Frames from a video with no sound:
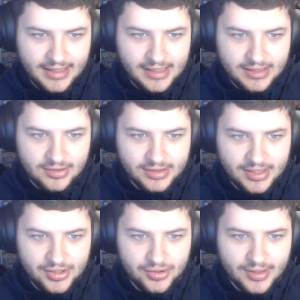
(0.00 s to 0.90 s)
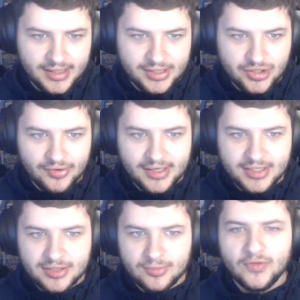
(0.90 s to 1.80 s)
any key to continue and it's created
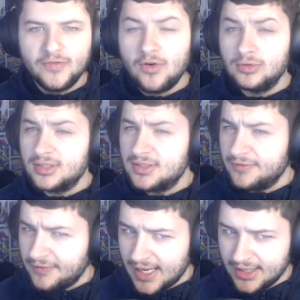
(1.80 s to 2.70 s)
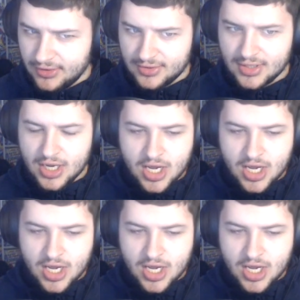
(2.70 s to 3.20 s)
some more folders and files